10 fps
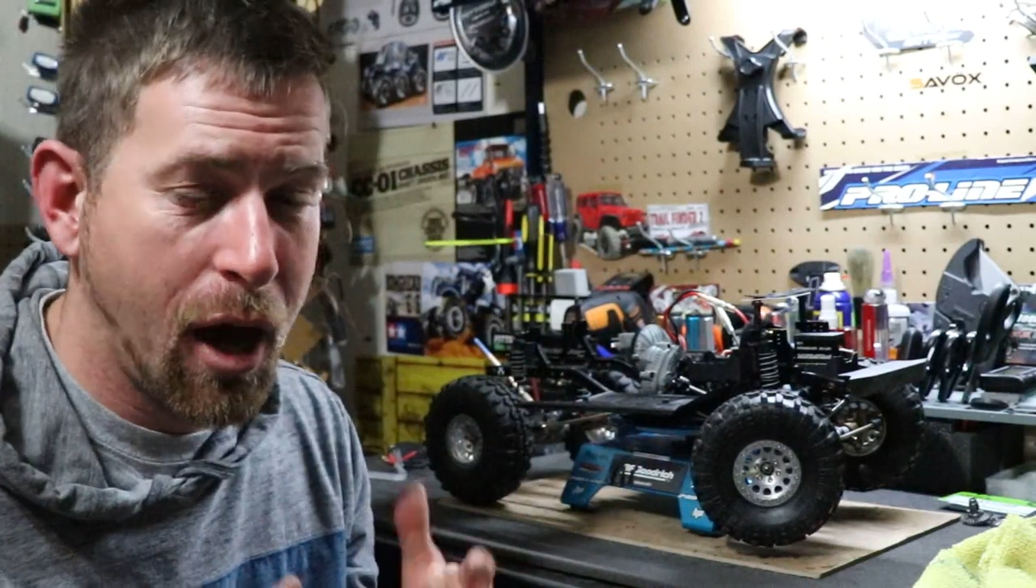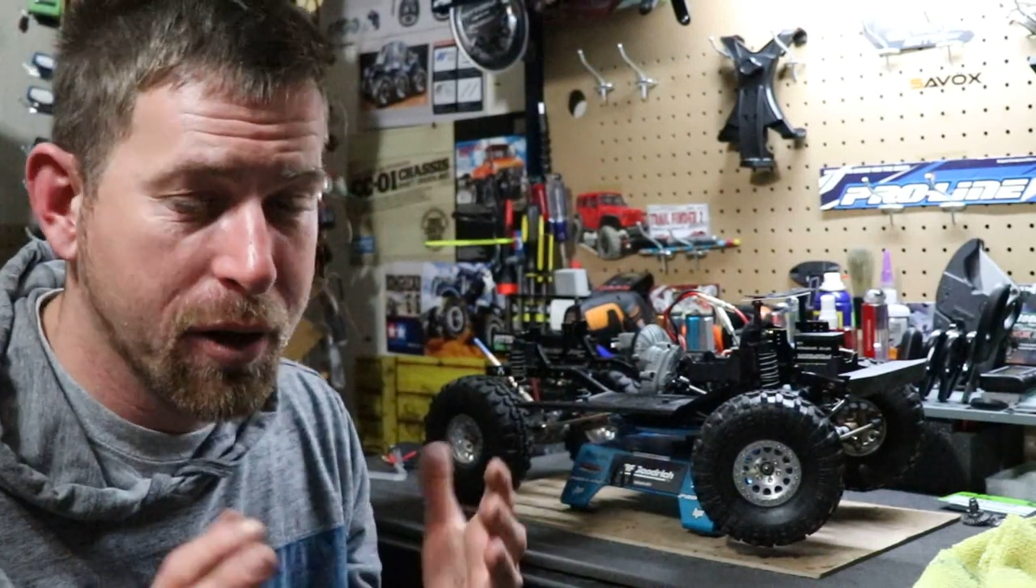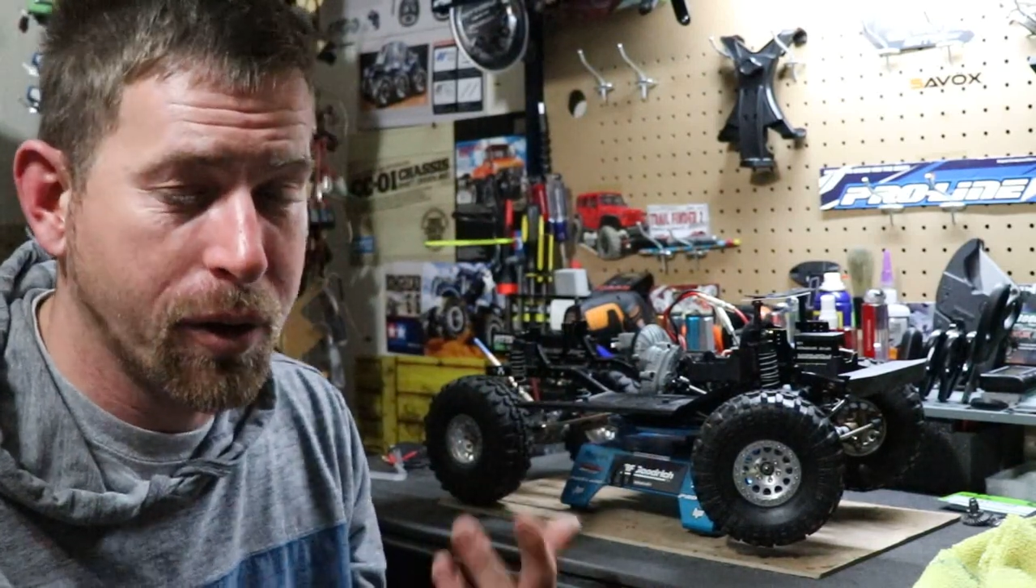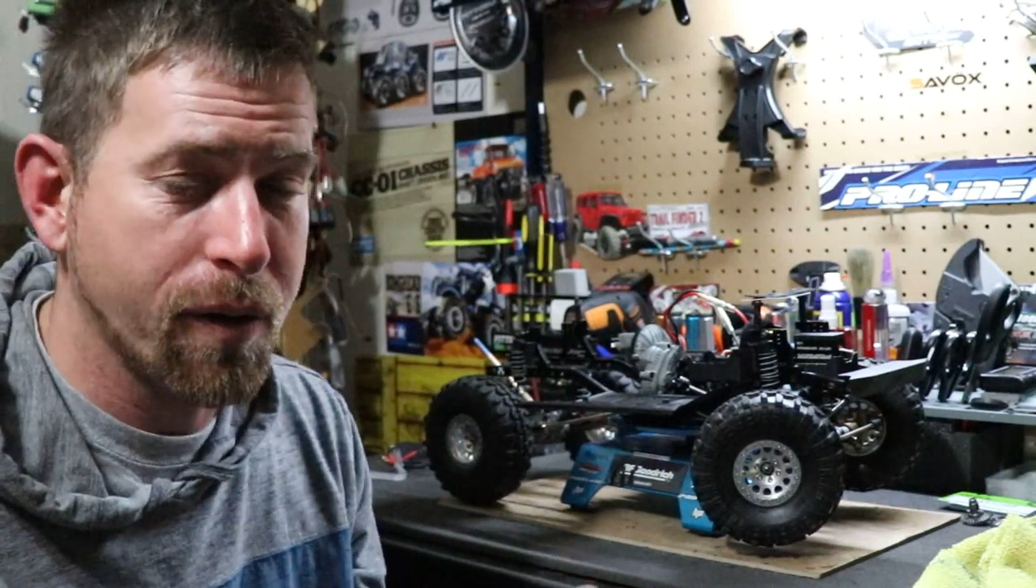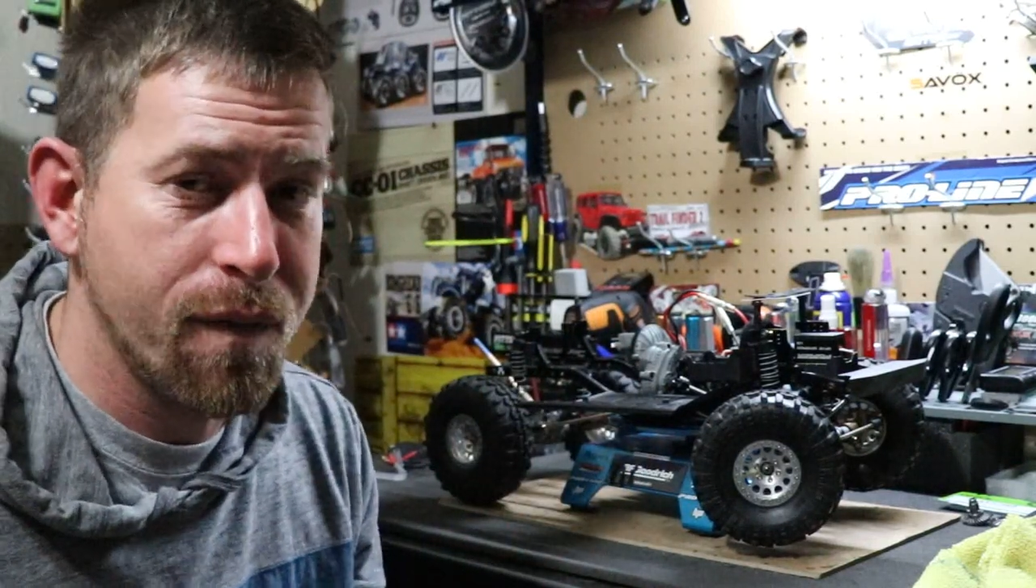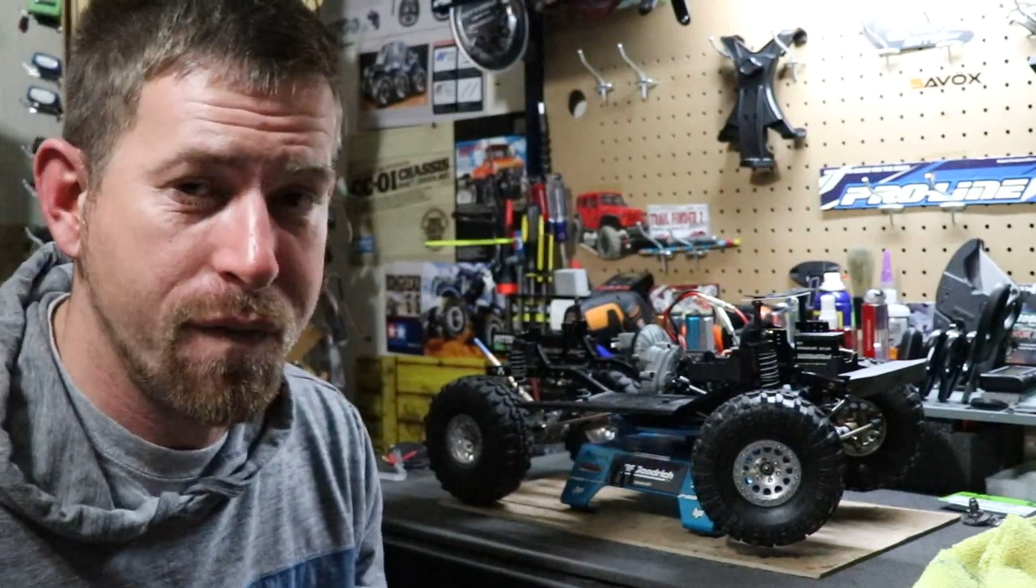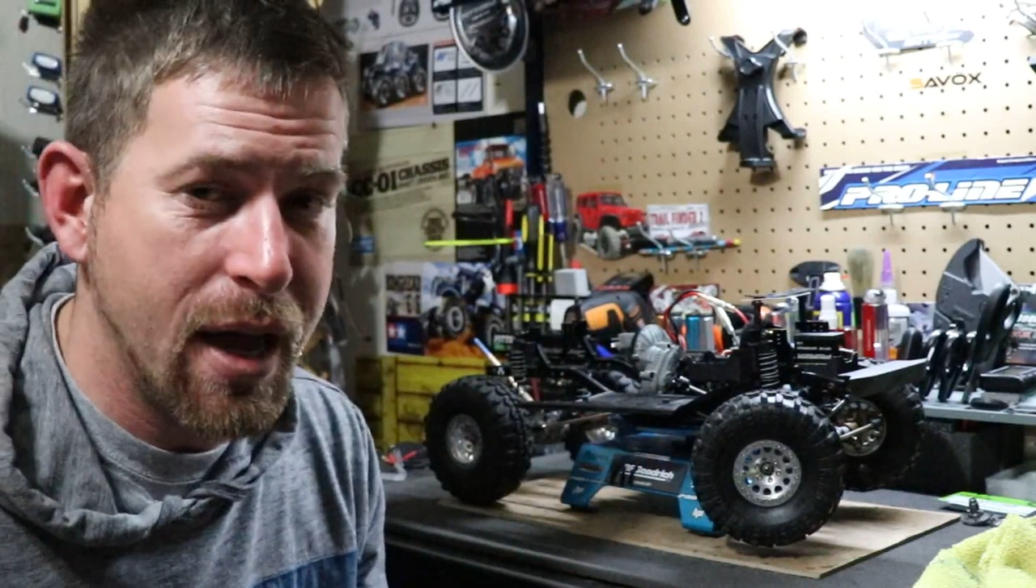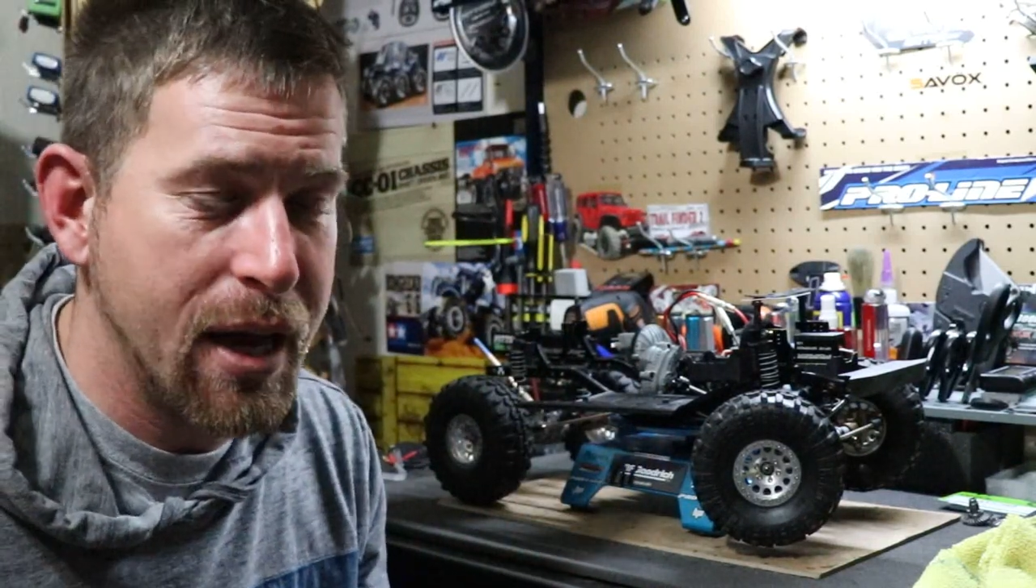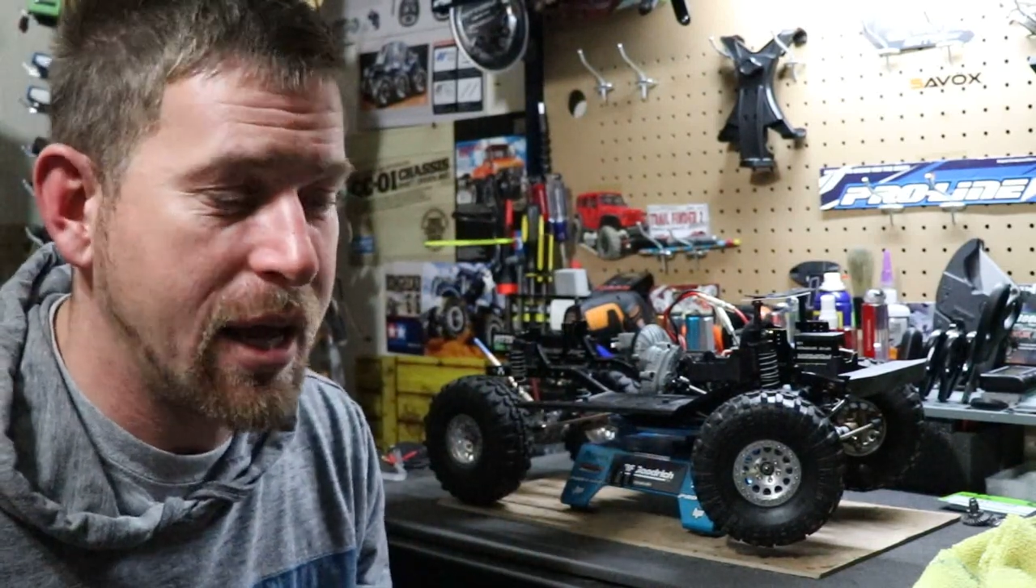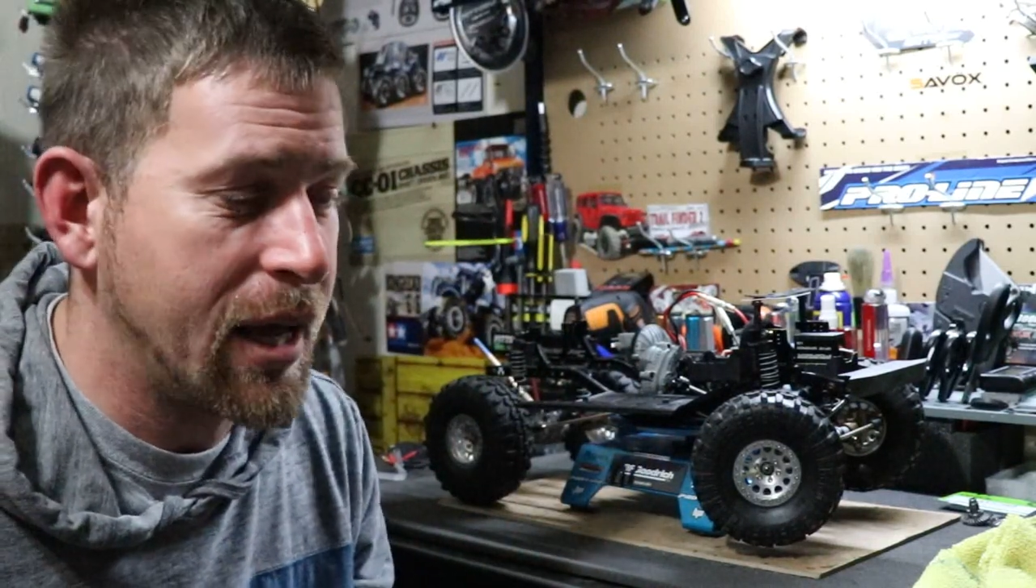a little
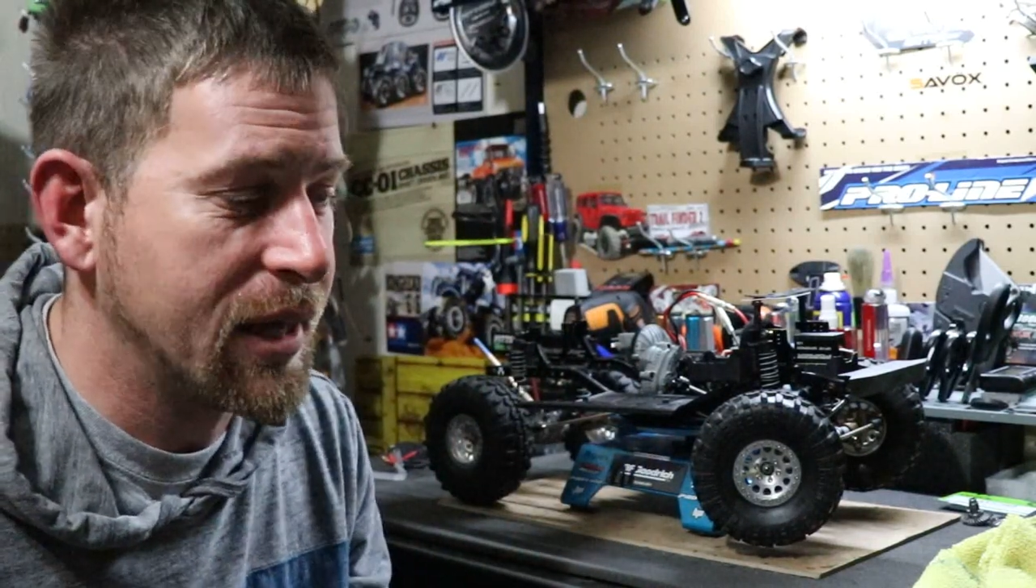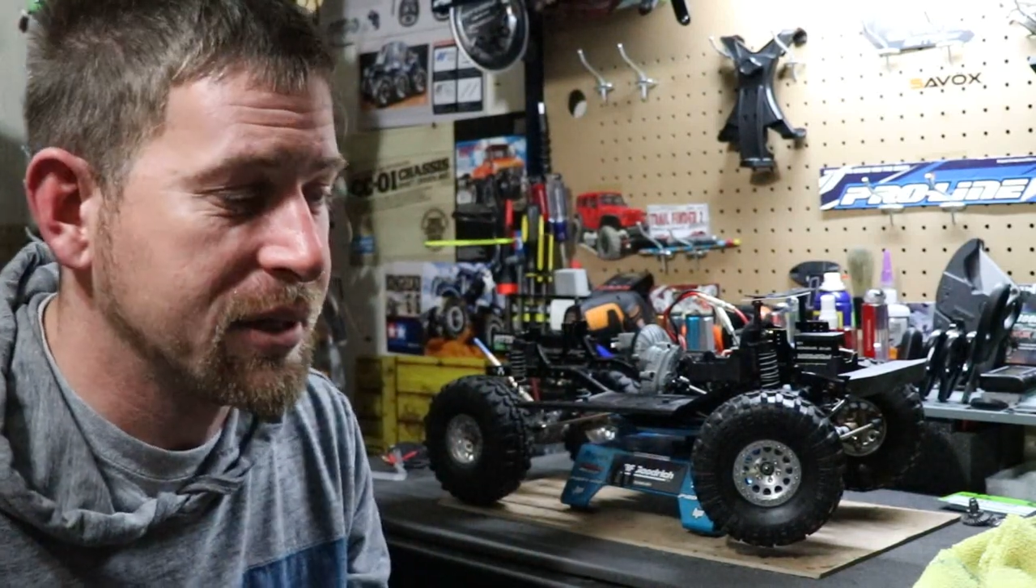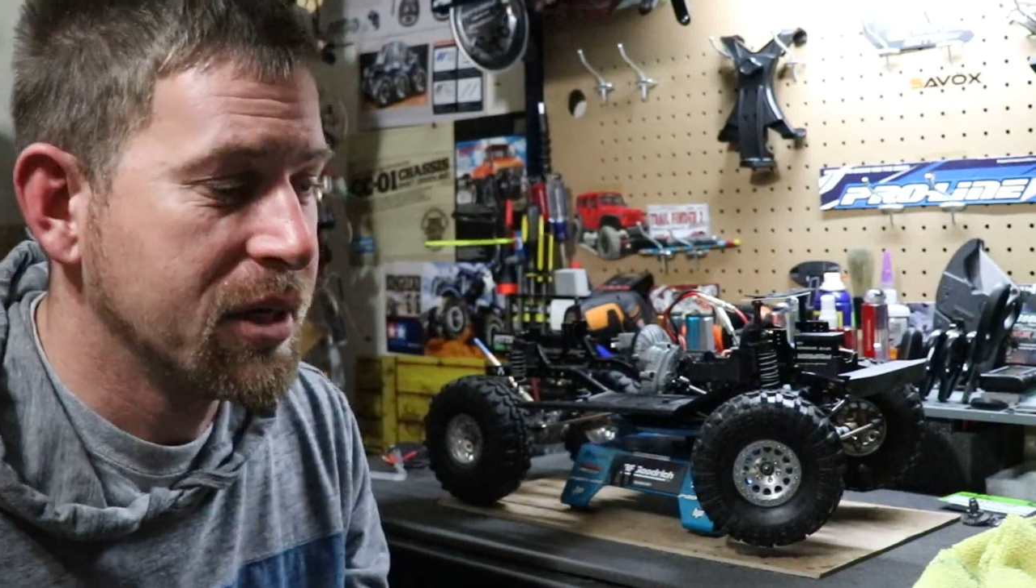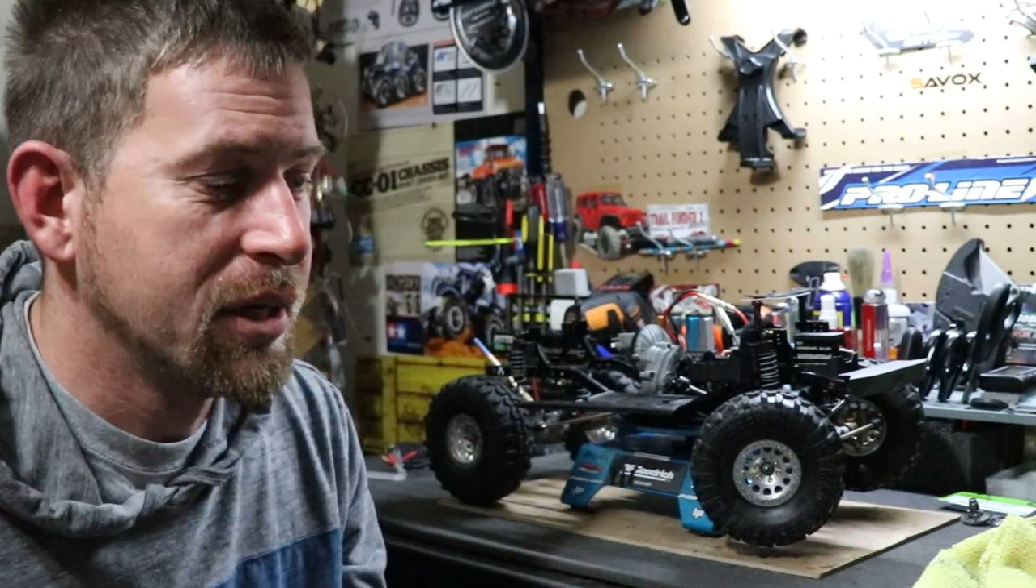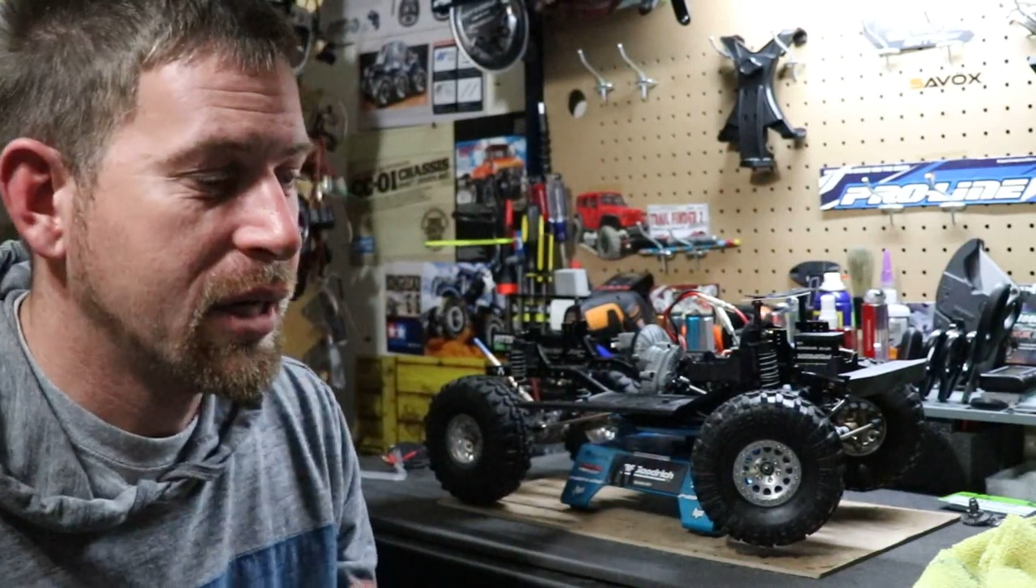fit and